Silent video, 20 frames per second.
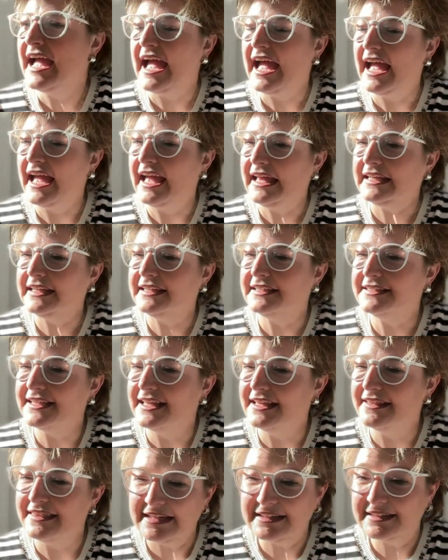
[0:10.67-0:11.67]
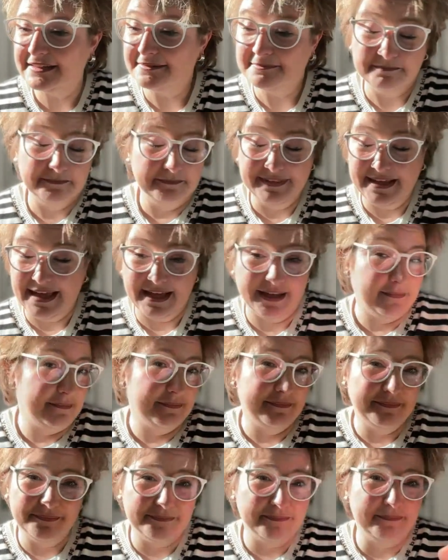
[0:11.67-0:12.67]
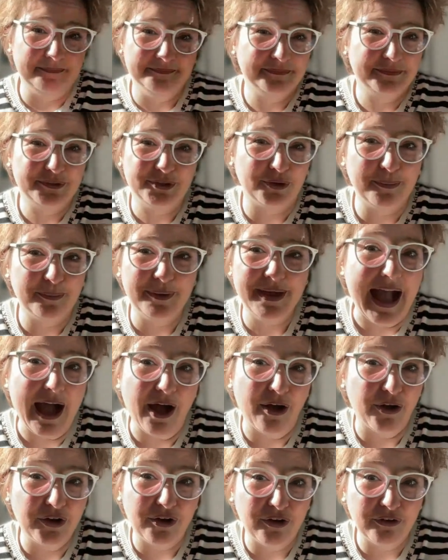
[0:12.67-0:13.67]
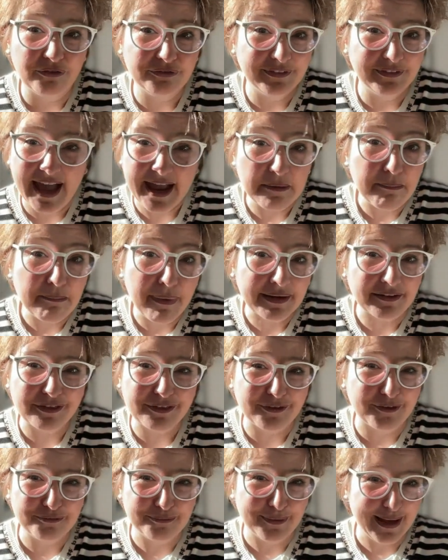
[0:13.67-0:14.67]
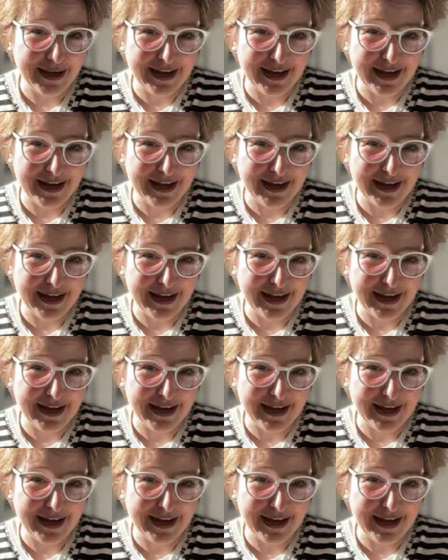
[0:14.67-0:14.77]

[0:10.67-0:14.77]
And that, took me out of 9 months of my